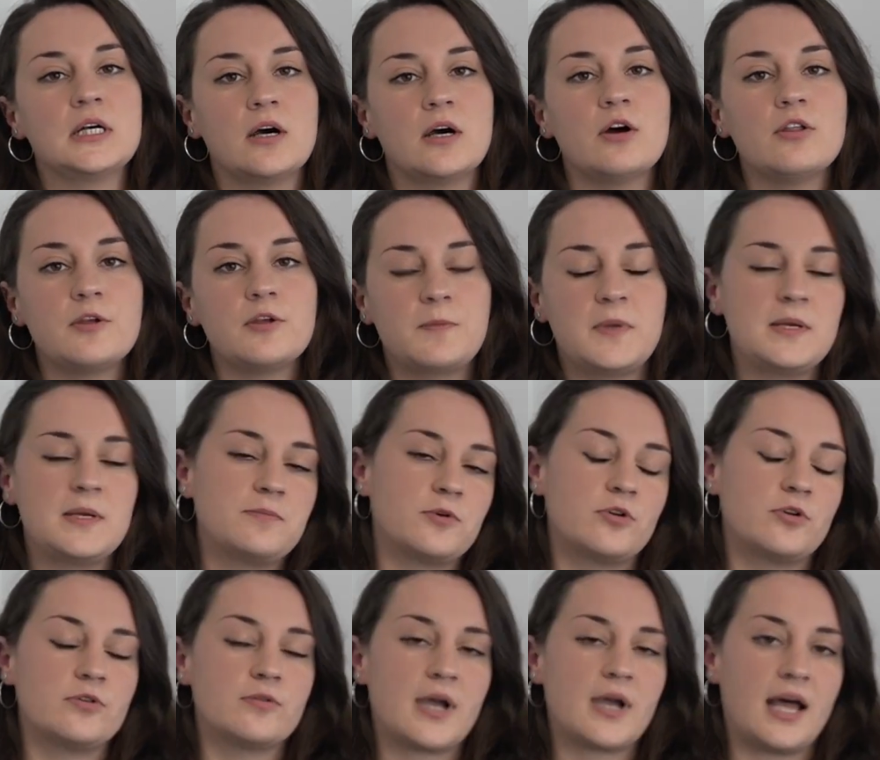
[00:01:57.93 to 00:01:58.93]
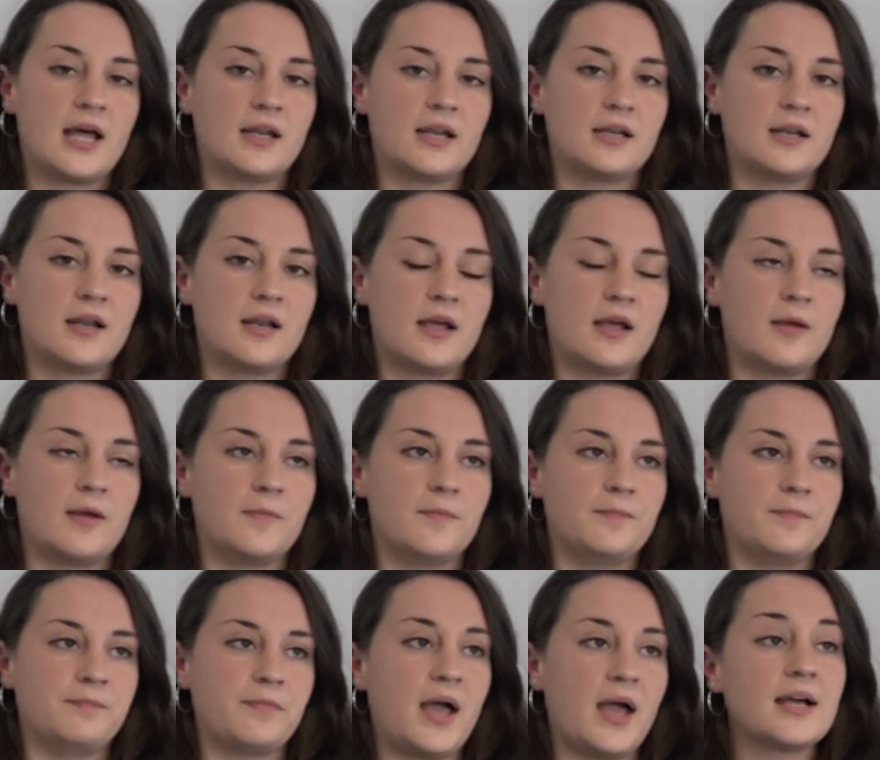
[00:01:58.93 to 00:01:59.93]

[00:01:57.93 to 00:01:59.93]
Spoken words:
other people who can